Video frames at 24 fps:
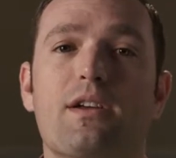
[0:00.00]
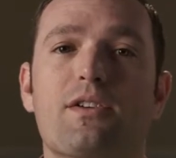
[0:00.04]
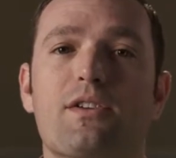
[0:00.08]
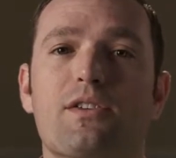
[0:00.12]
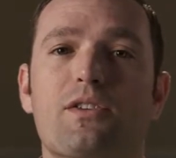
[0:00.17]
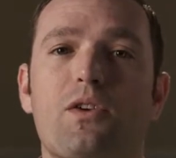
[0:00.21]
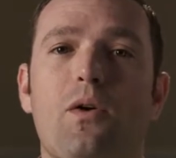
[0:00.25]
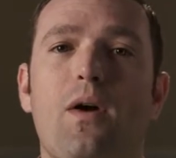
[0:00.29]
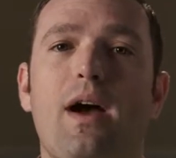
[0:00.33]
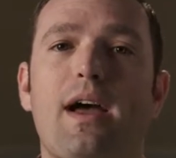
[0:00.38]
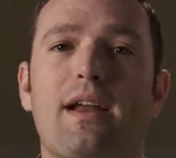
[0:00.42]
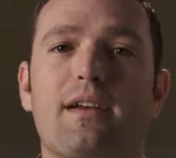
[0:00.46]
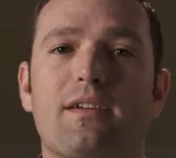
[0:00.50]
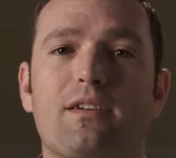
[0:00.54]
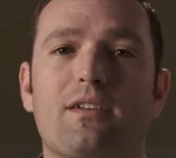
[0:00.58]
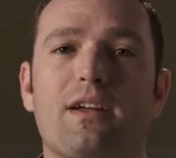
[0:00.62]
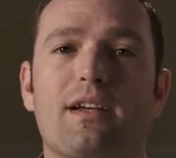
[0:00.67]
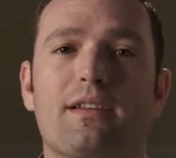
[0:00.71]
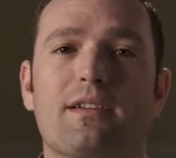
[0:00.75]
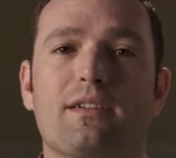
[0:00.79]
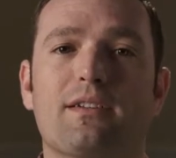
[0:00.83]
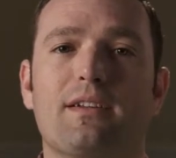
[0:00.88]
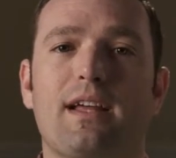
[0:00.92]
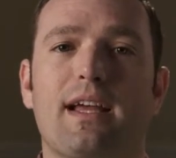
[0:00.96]
Just go ahead and
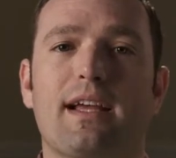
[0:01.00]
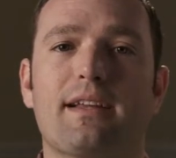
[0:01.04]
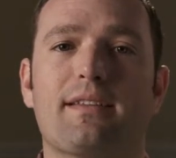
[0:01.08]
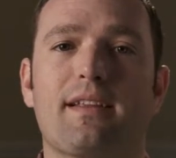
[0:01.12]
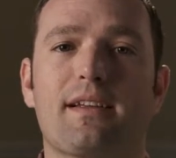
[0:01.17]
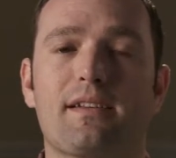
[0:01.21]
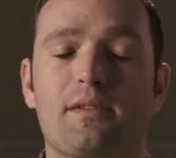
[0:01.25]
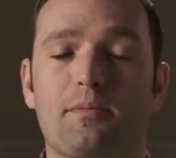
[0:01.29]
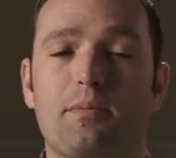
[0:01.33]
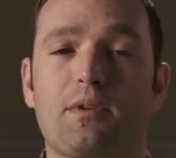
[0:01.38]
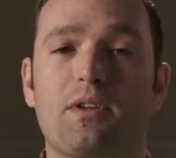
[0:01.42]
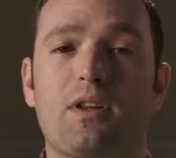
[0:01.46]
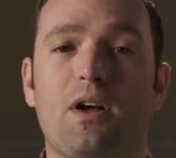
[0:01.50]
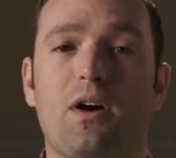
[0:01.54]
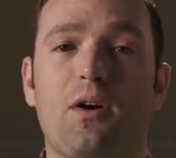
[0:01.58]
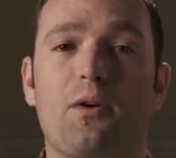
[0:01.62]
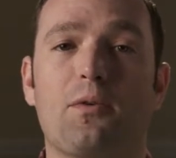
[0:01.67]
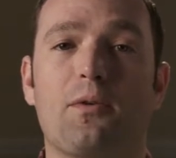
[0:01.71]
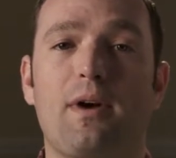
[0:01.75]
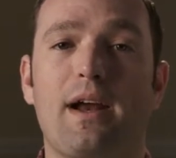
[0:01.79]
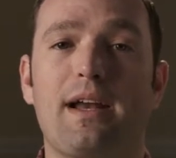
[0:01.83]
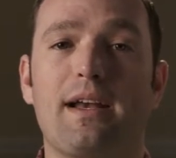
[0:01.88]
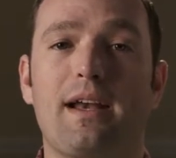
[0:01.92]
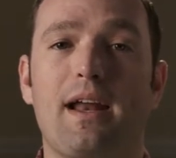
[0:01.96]
click the link that's below
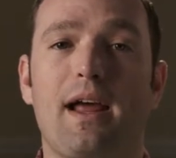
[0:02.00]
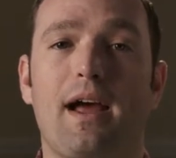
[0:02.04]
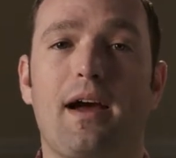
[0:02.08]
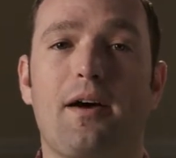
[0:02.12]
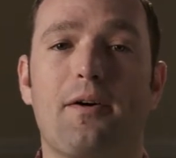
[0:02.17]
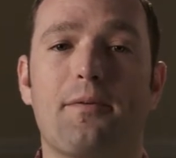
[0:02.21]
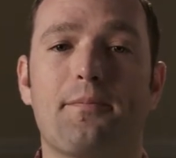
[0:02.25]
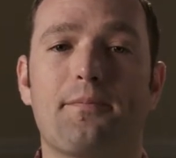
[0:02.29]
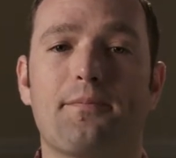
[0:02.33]
right now.